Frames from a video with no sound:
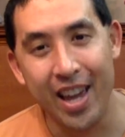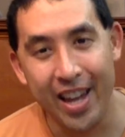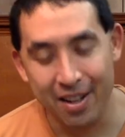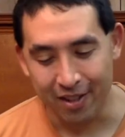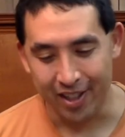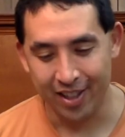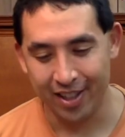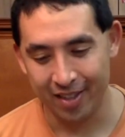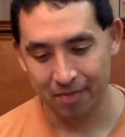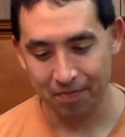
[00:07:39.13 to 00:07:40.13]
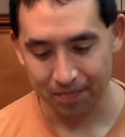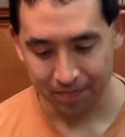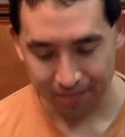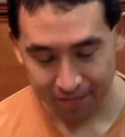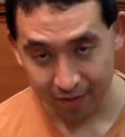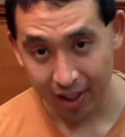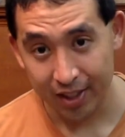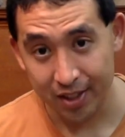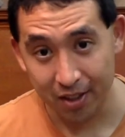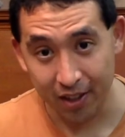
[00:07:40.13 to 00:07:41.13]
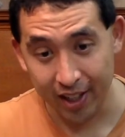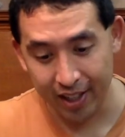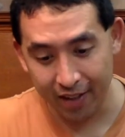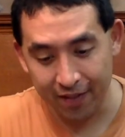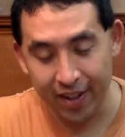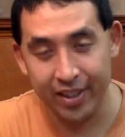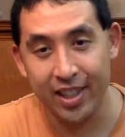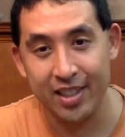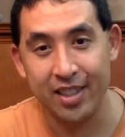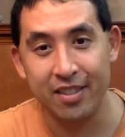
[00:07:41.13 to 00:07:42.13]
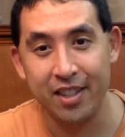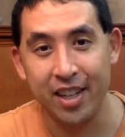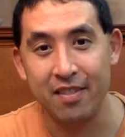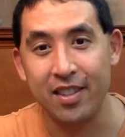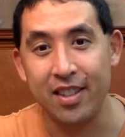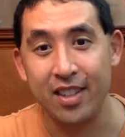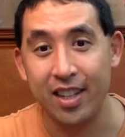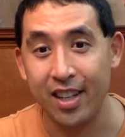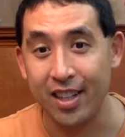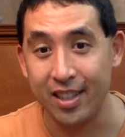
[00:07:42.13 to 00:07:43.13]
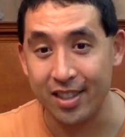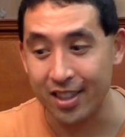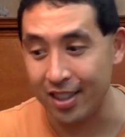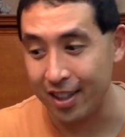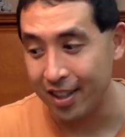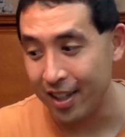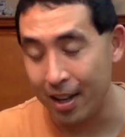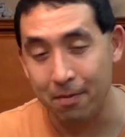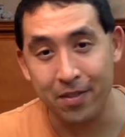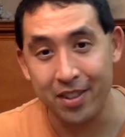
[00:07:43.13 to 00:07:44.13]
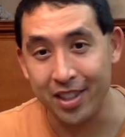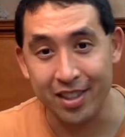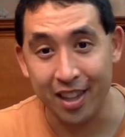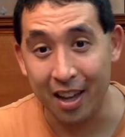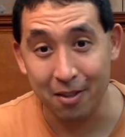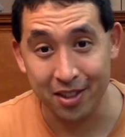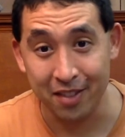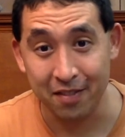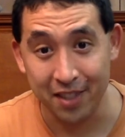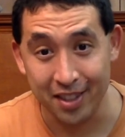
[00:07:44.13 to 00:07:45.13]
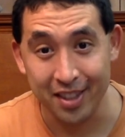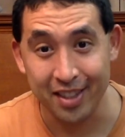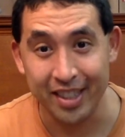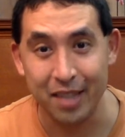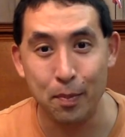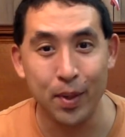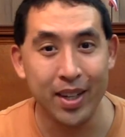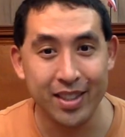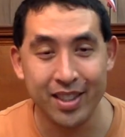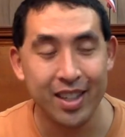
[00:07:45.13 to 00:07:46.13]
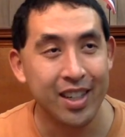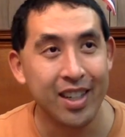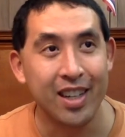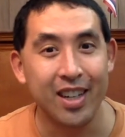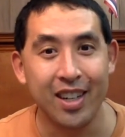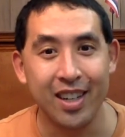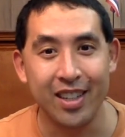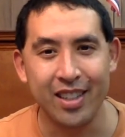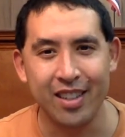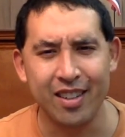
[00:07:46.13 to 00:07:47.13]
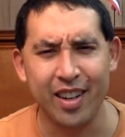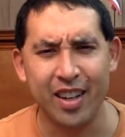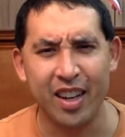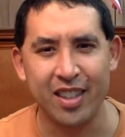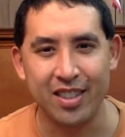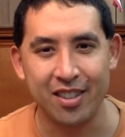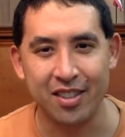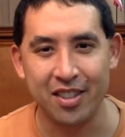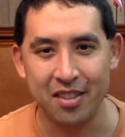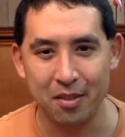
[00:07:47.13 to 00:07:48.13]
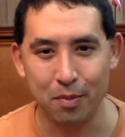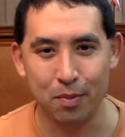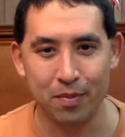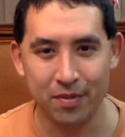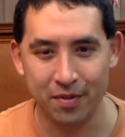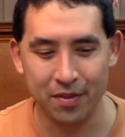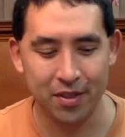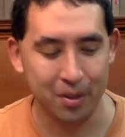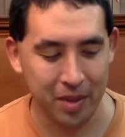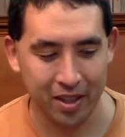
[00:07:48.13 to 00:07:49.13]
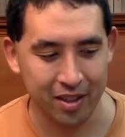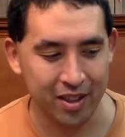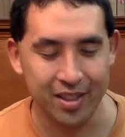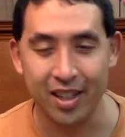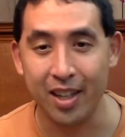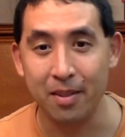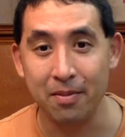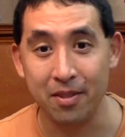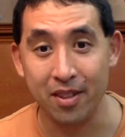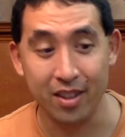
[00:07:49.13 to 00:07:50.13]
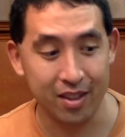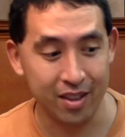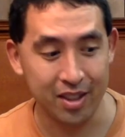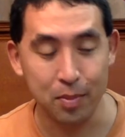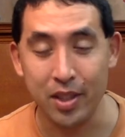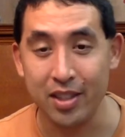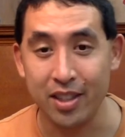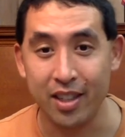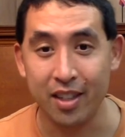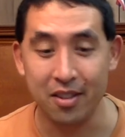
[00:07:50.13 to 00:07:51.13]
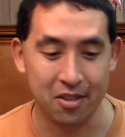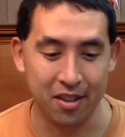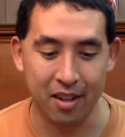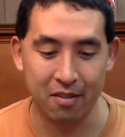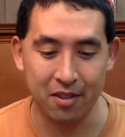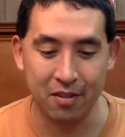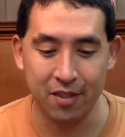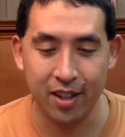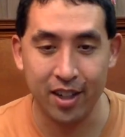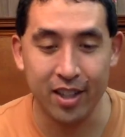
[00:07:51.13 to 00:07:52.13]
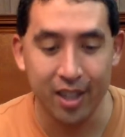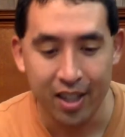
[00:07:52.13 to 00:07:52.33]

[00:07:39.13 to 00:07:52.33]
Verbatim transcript: Anyway, so I, I finally got to New Haven, and uh, I'm feeling lousy physically, but uh, you know I, I start to feel better in time for the, the speech at Yale, so that went fine.